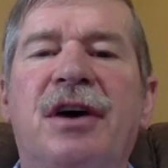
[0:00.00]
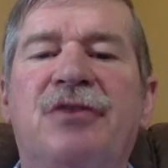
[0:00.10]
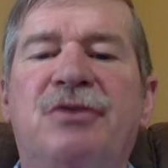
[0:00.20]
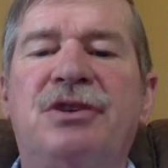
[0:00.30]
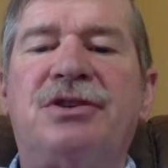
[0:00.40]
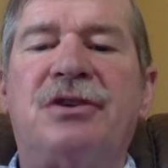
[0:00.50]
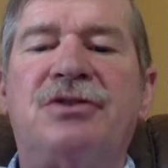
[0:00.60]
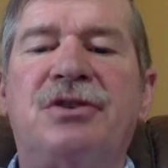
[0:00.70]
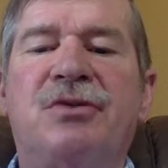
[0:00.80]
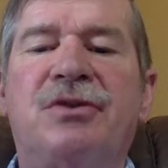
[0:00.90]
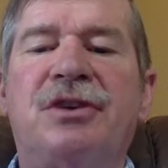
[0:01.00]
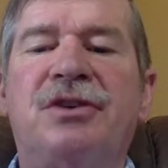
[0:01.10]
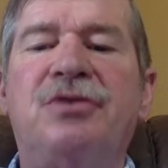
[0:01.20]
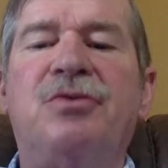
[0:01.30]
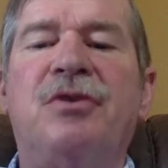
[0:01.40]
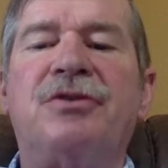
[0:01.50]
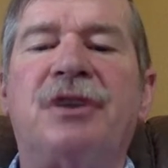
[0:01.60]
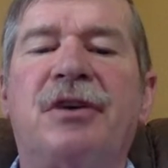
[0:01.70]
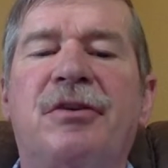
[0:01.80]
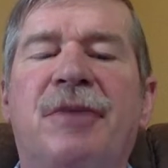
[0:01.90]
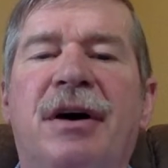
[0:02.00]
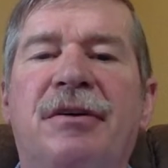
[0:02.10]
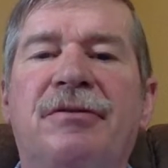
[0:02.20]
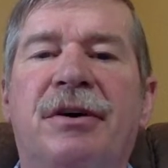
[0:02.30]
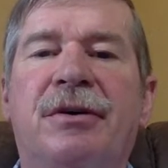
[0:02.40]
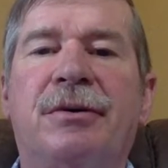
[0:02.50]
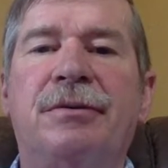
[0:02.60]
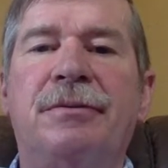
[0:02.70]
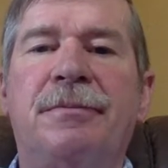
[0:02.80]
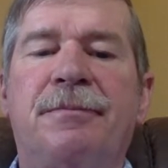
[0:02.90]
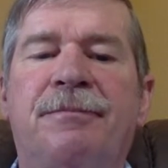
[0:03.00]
and researching what they do want to learn about on their own.